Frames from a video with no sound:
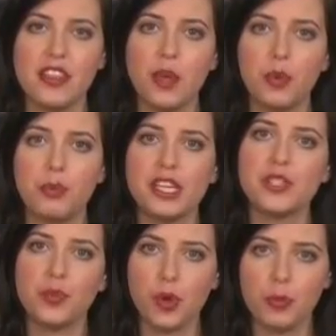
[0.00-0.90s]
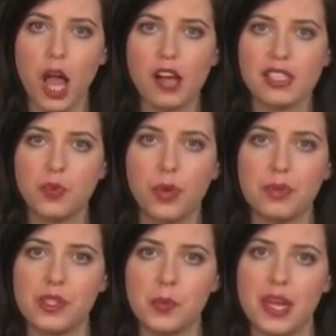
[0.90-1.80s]
that would place roadblocks in
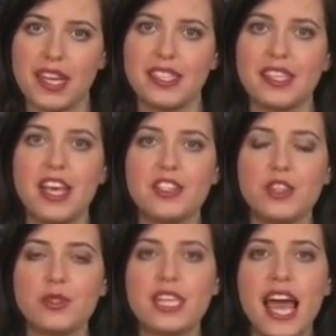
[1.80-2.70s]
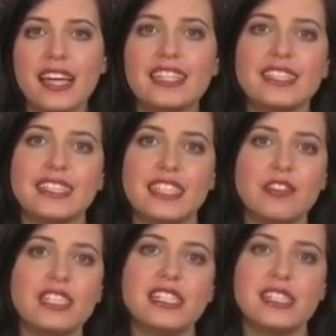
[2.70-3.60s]
women's ways. So technically,
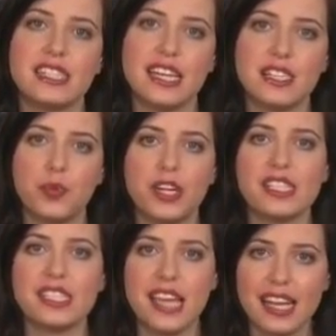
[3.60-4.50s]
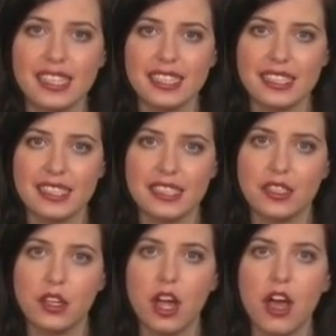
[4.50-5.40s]
even in states where it's technically legal,